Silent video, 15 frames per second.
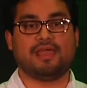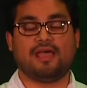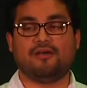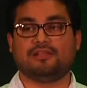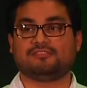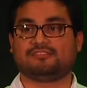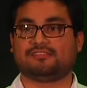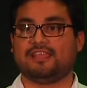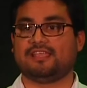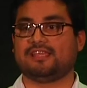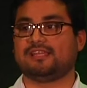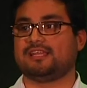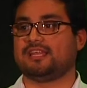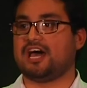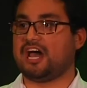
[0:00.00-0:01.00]
now, it's
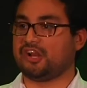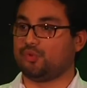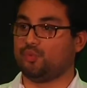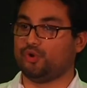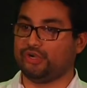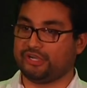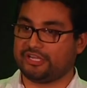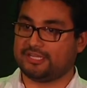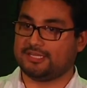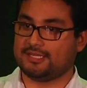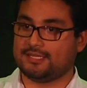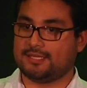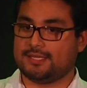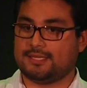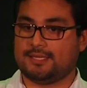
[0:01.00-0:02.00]
taken a lot of work,
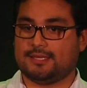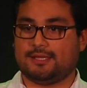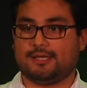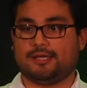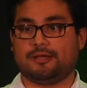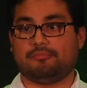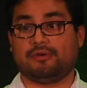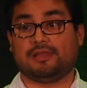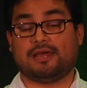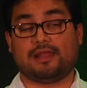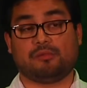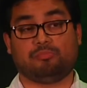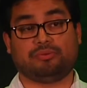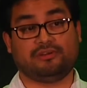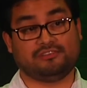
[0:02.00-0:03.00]
a lot
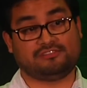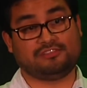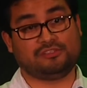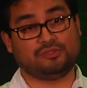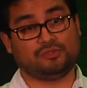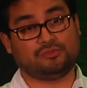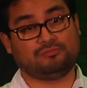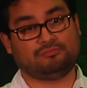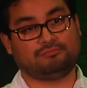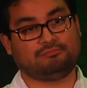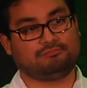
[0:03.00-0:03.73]
of personal,